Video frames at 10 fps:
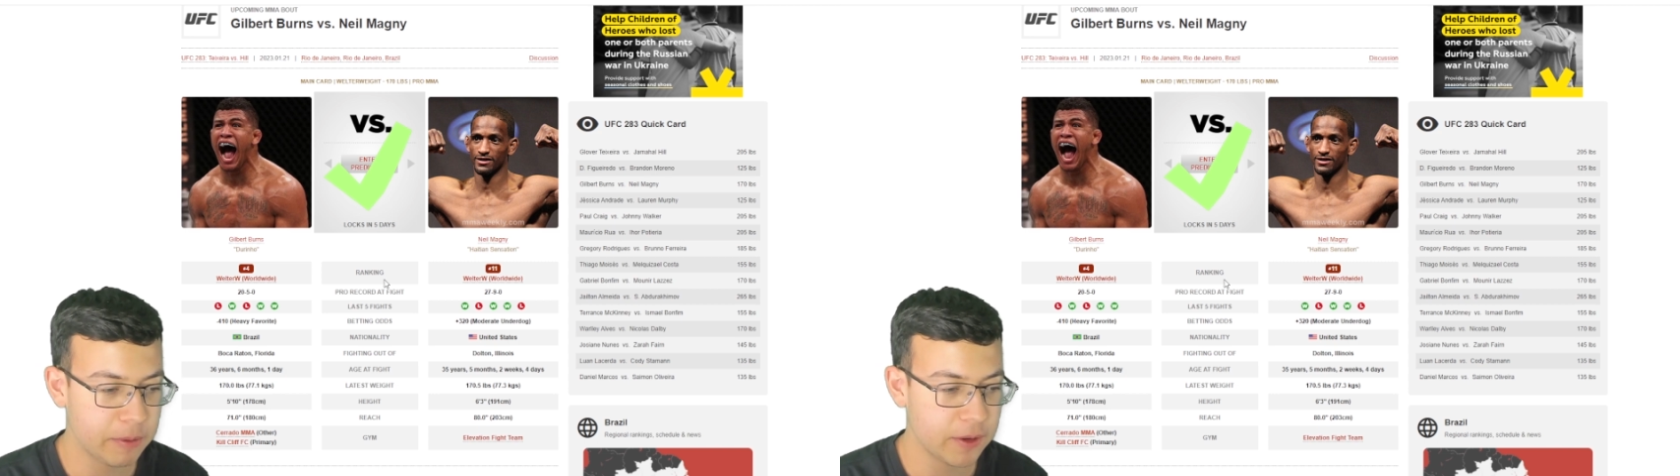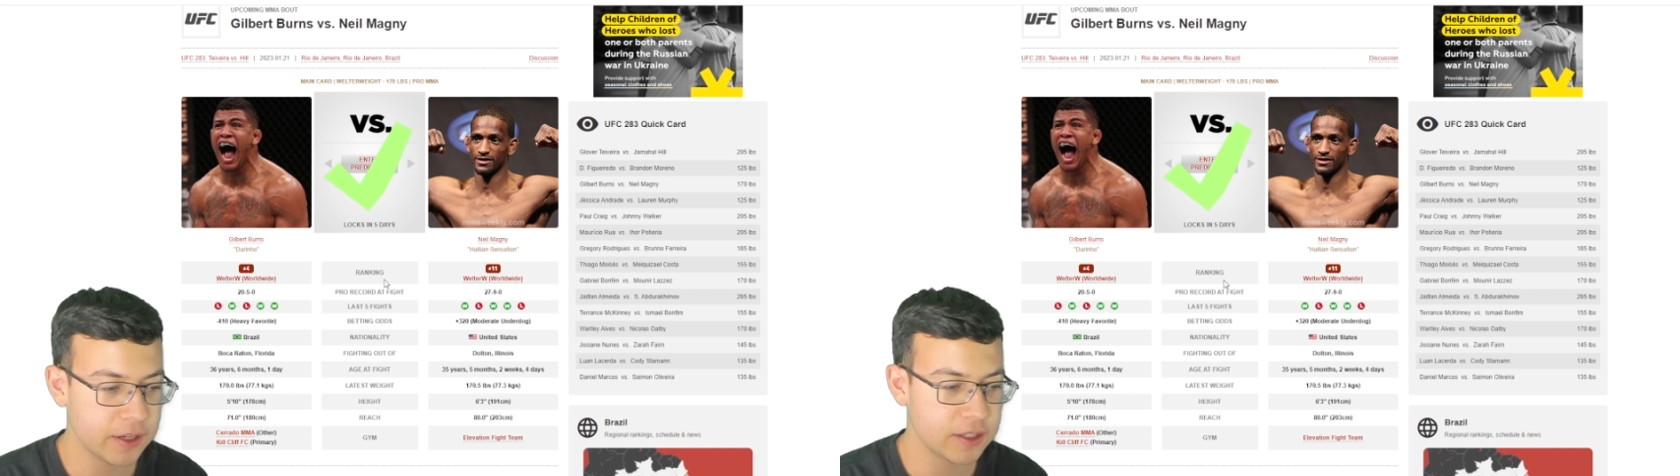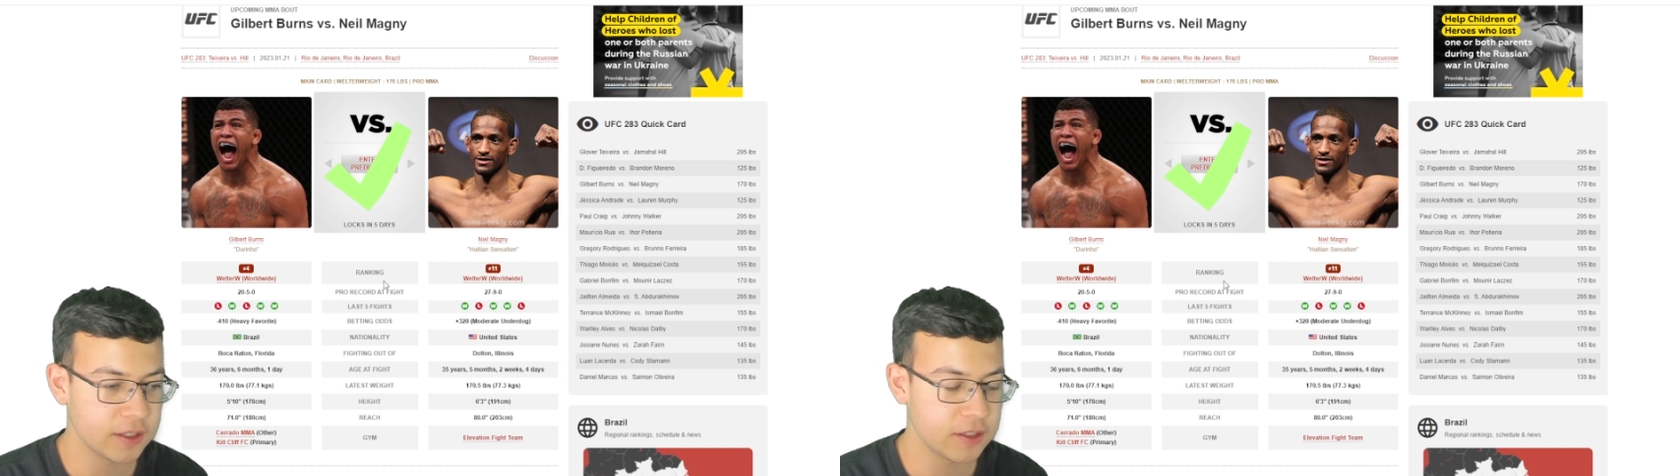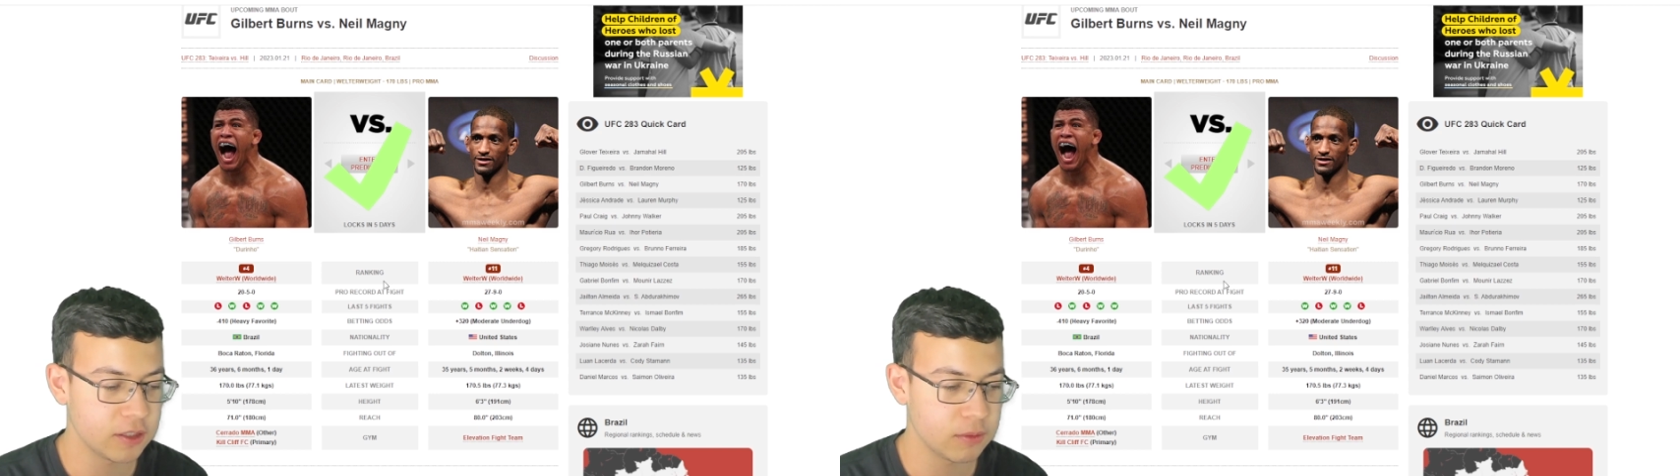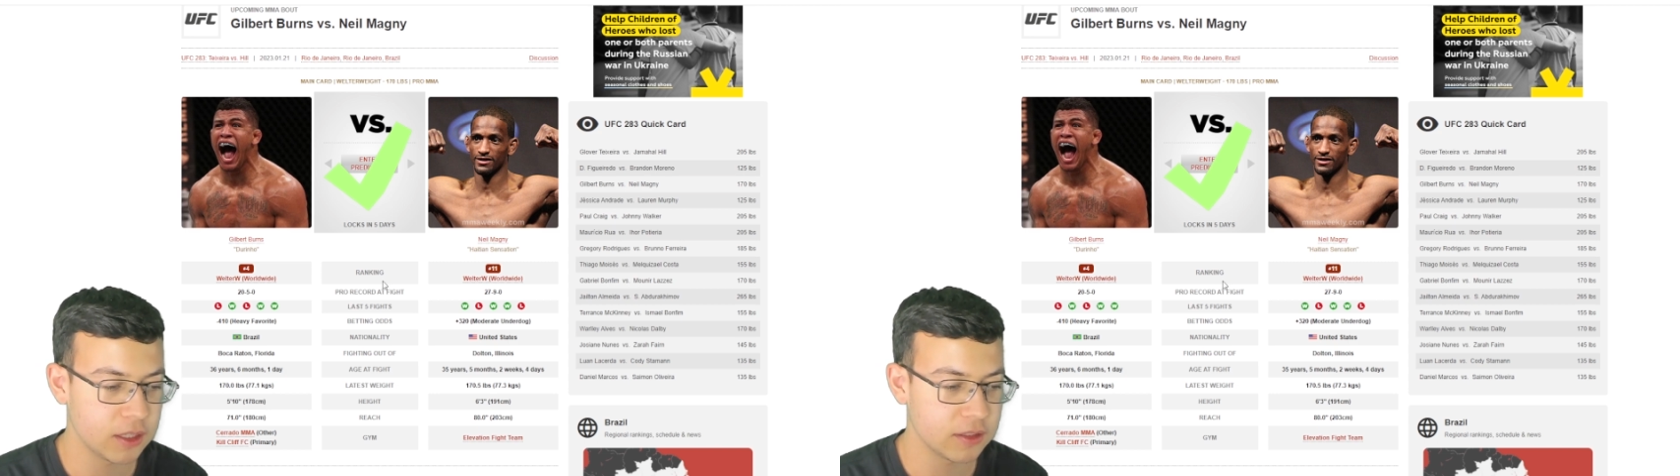36 years
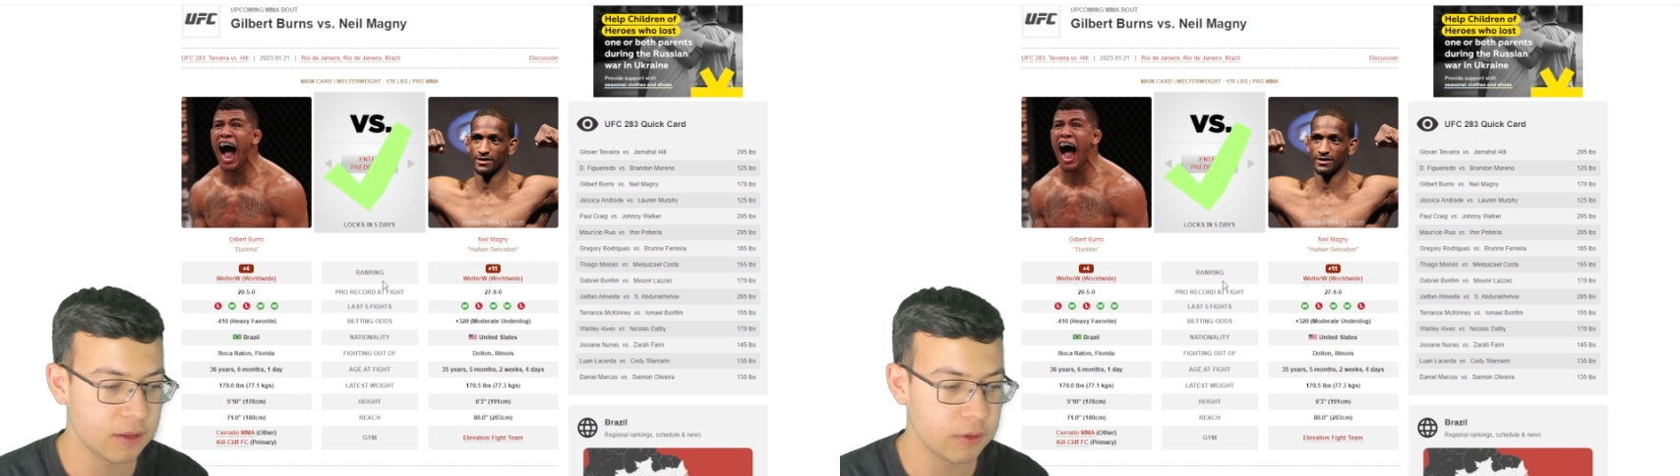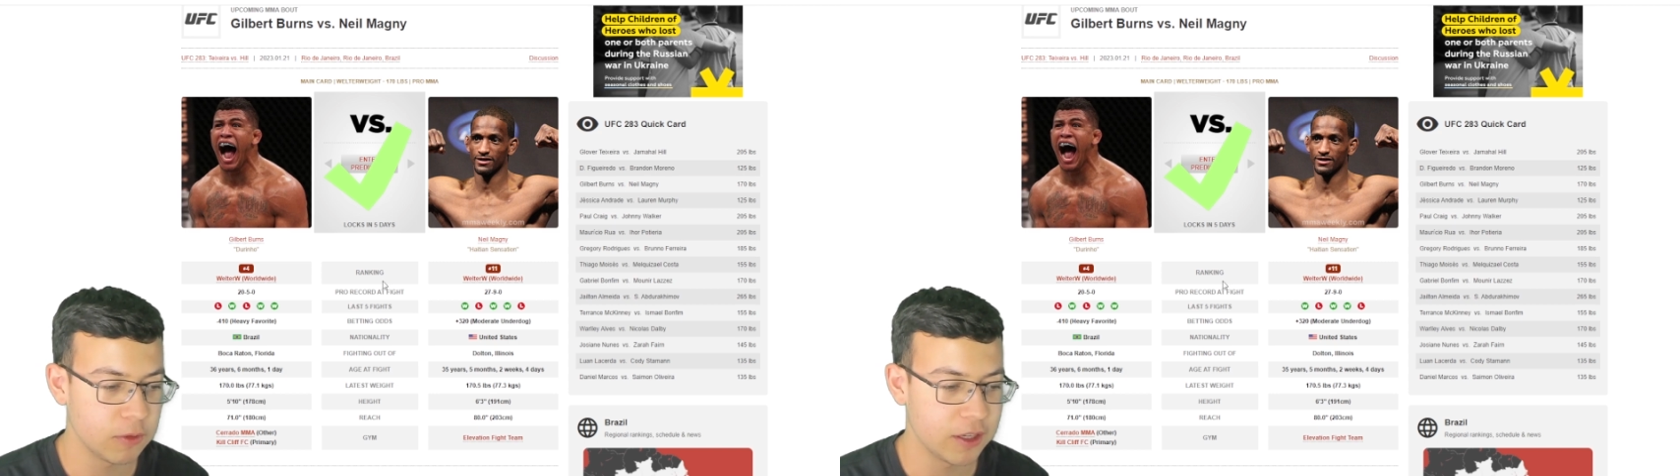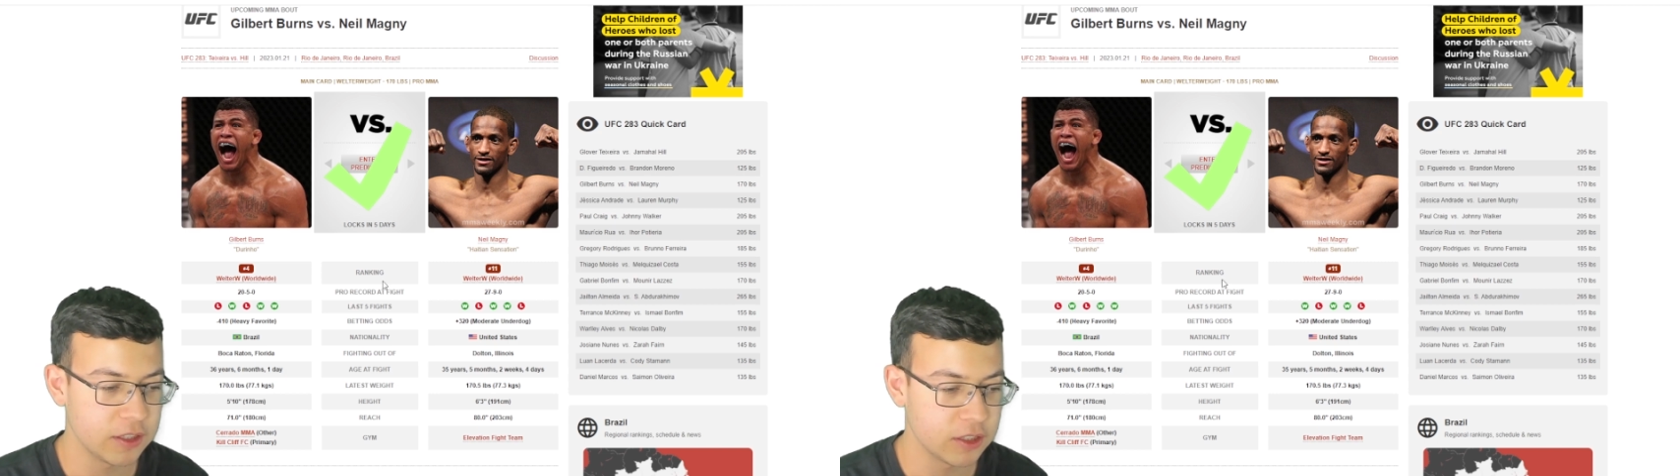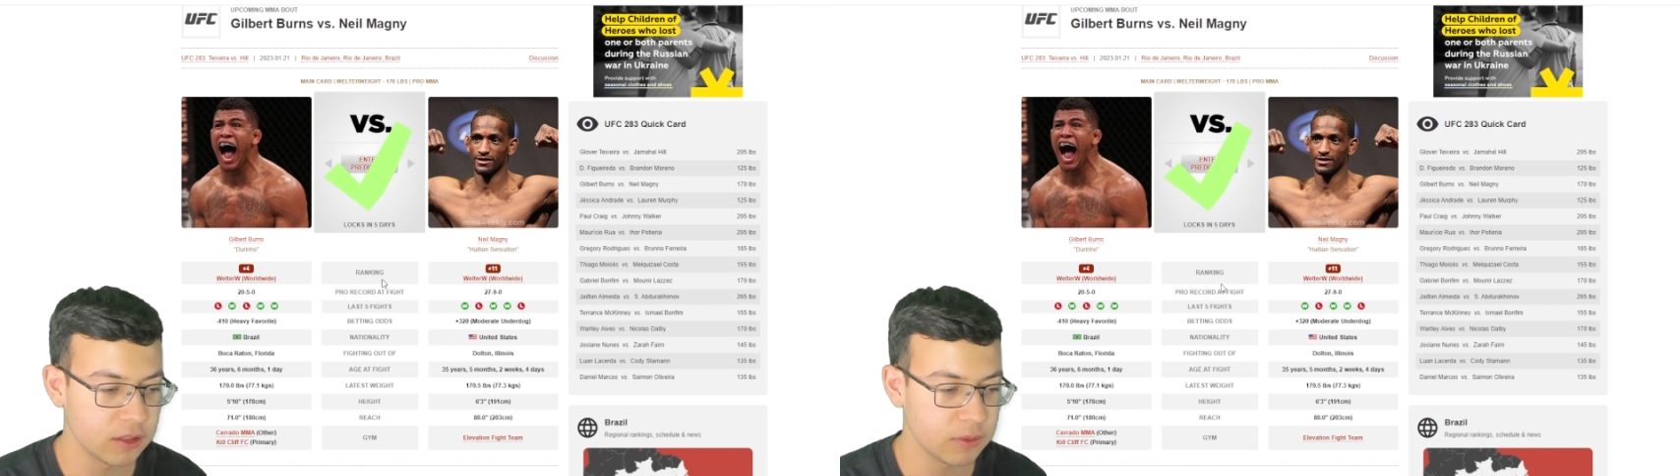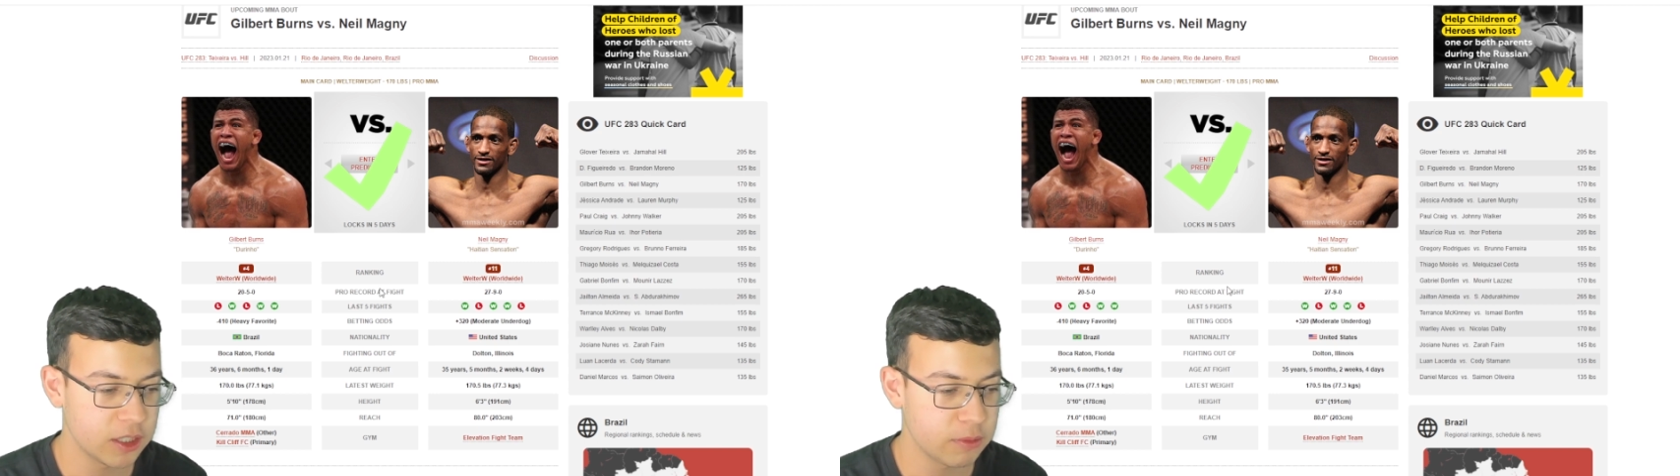of age and 71 inches of reach.